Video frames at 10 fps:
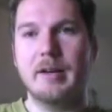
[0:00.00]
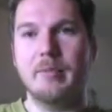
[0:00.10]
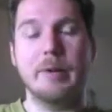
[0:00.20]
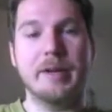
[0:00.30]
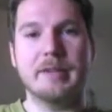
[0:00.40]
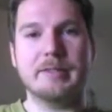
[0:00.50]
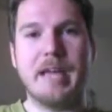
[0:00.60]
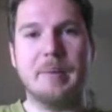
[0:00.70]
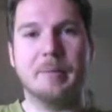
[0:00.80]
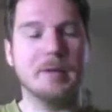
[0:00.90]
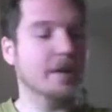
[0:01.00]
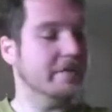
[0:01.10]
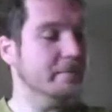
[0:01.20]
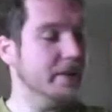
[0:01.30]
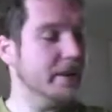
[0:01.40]
Wii is capable of.
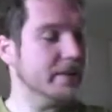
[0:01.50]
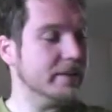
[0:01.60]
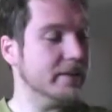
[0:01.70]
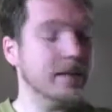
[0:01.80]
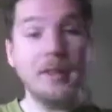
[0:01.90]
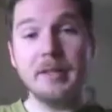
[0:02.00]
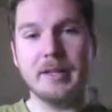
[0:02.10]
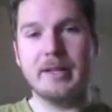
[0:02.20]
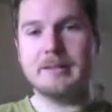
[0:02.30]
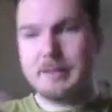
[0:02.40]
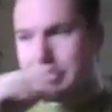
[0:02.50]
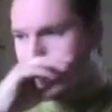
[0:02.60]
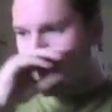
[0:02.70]
But nonetheless,